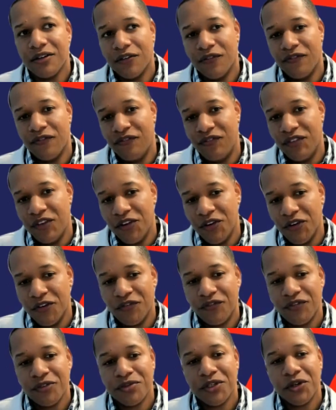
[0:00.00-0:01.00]
fear
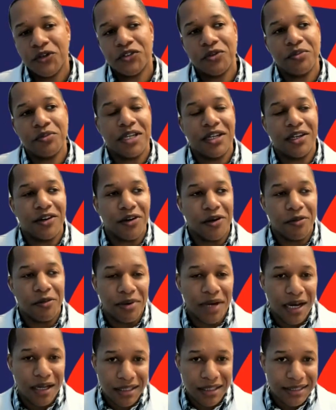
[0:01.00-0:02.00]
from social media or
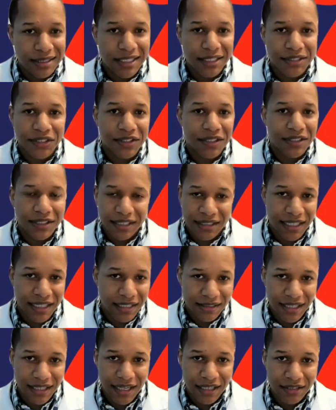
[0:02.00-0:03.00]
politics or anything
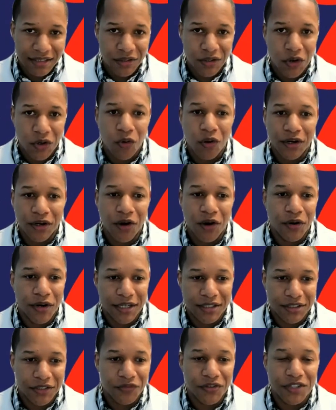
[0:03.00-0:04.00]
like that going on
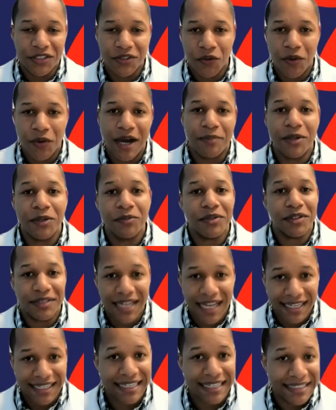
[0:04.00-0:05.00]
as the reason why people are
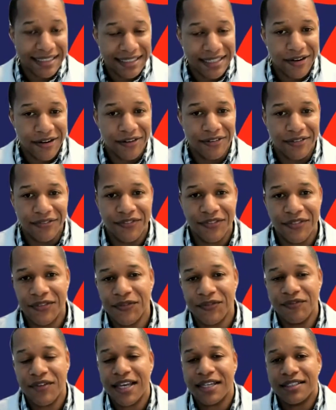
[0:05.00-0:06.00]
not getting their
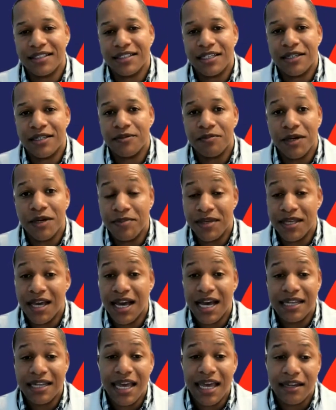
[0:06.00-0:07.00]
vaccine. But
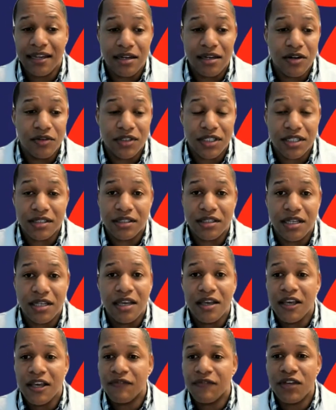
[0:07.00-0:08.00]
beyond that, no, just
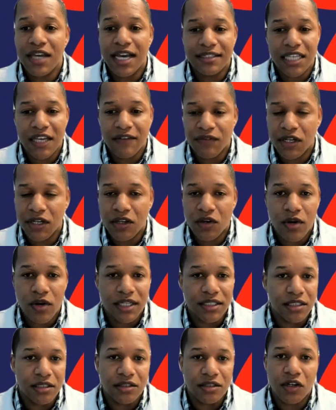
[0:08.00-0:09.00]
if you guys have any
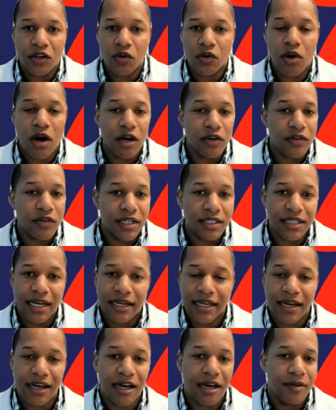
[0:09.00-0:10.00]
questions, go to
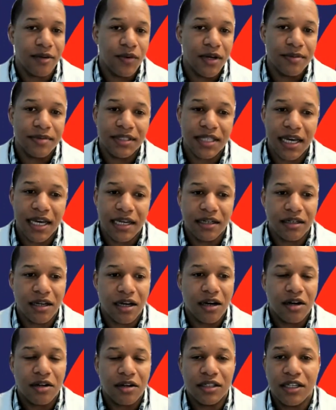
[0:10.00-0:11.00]
walgreens.com website.
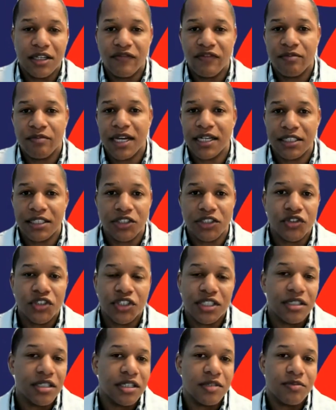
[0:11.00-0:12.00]
All the information that you
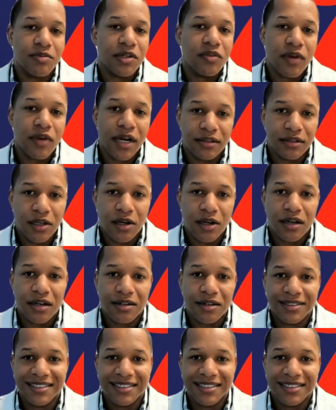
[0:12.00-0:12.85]
should need to be right there.